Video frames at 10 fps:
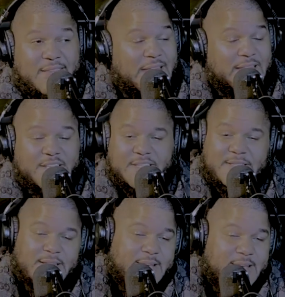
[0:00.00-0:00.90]
Like,
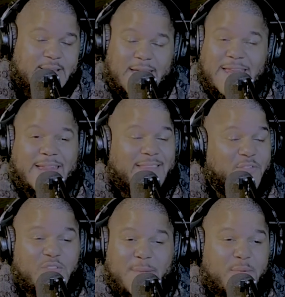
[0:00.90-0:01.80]
if
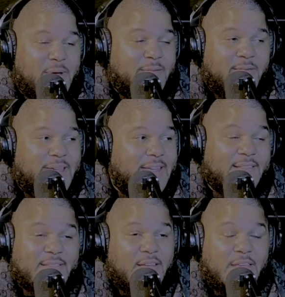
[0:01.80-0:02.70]
you type in Brandon from
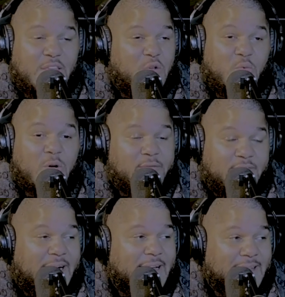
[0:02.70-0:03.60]
Vegas, you will
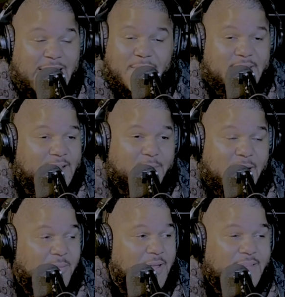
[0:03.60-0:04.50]
find everything
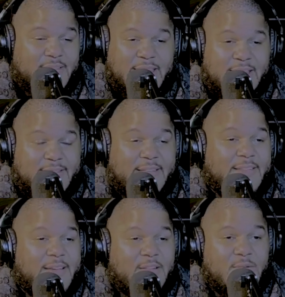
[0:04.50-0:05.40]
about me. It's the easiest
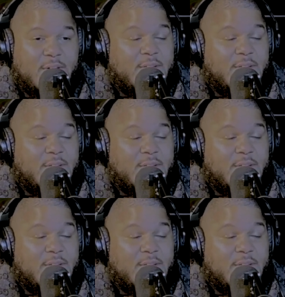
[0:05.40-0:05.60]
thing in the world.